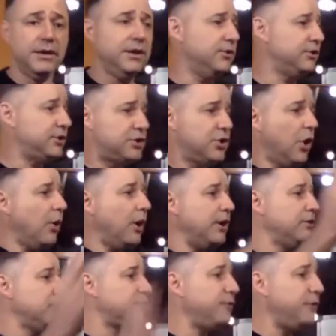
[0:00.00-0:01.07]
one
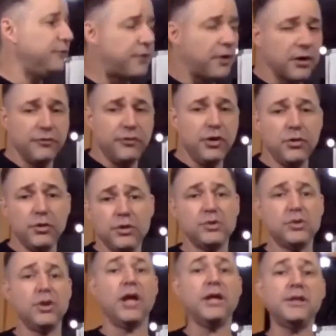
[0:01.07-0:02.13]
in front of you. You do
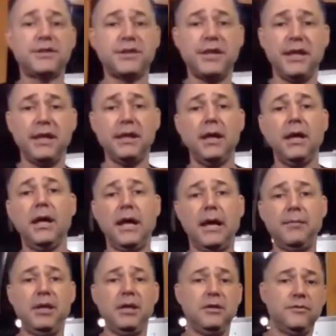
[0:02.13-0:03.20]
another thing. I
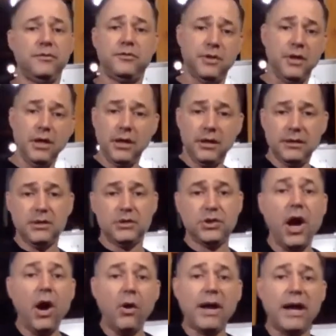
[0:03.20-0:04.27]
mean, there's all
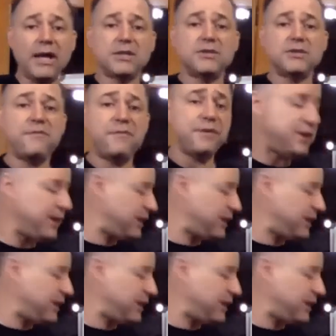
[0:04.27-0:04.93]
kinds of different things. It